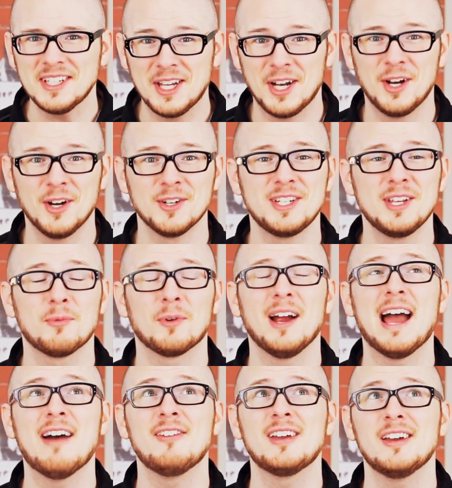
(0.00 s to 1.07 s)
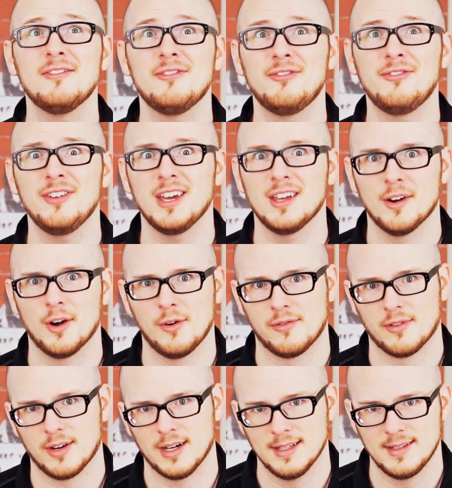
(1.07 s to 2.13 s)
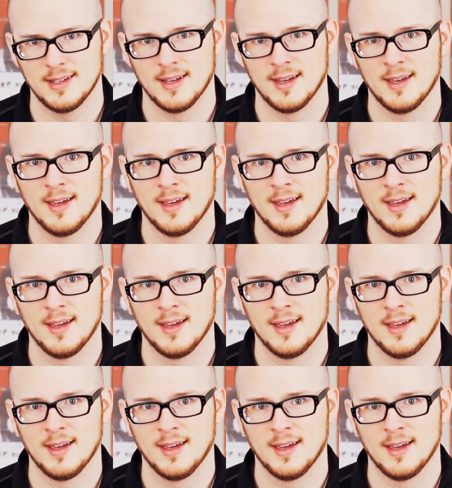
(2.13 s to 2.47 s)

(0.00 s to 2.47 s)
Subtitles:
leaders were having a fit over it.